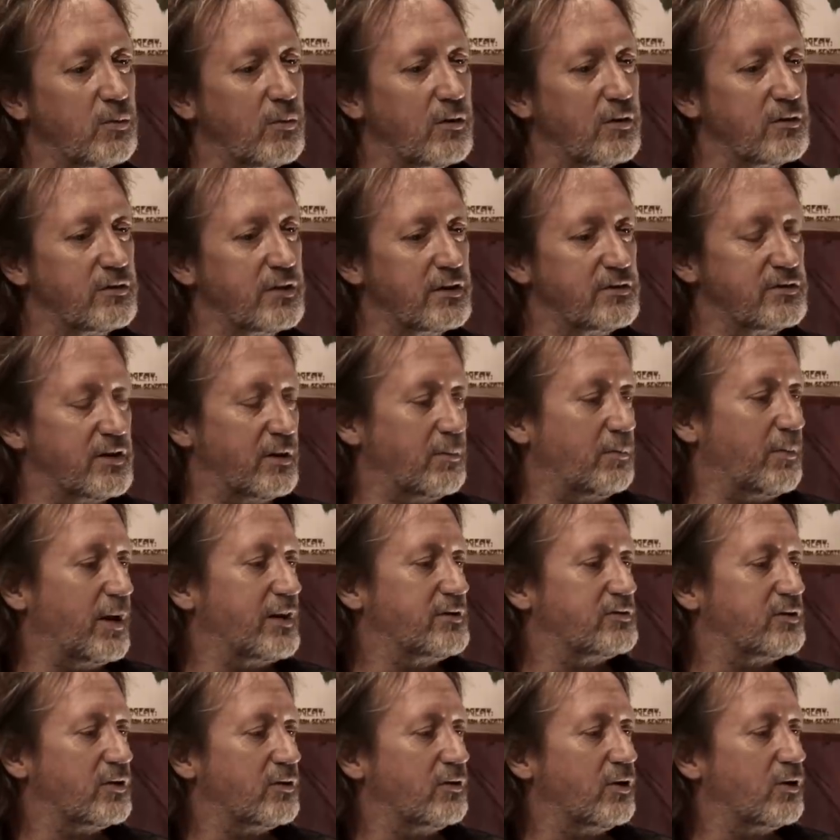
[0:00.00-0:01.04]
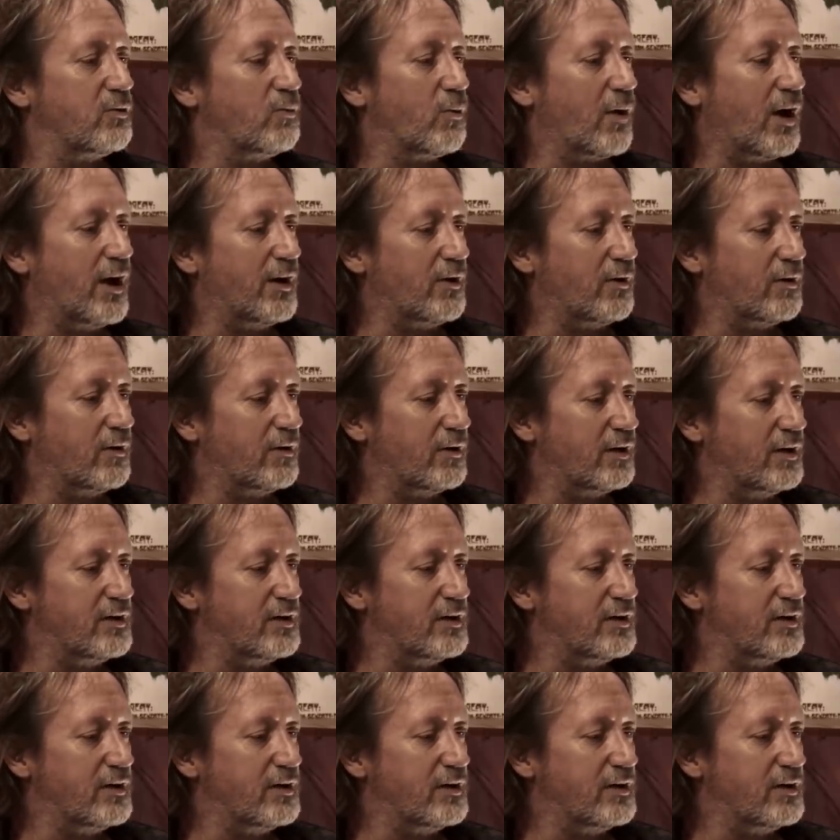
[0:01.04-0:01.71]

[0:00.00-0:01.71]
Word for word: one of the things that makes a good writer